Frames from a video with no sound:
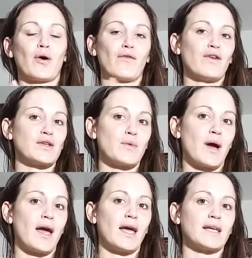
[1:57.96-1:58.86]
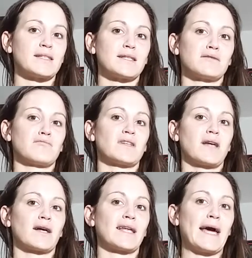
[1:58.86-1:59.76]
perfect way isn't
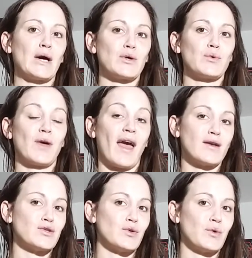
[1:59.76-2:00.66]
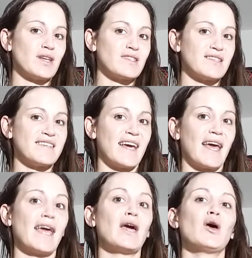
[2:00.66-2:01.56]
exactly how you can do it
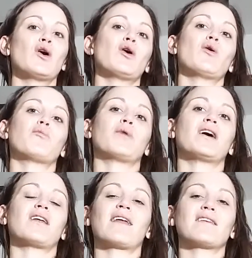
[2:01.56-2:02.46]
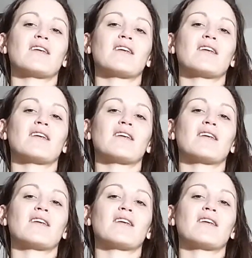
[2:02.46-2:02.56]
today, but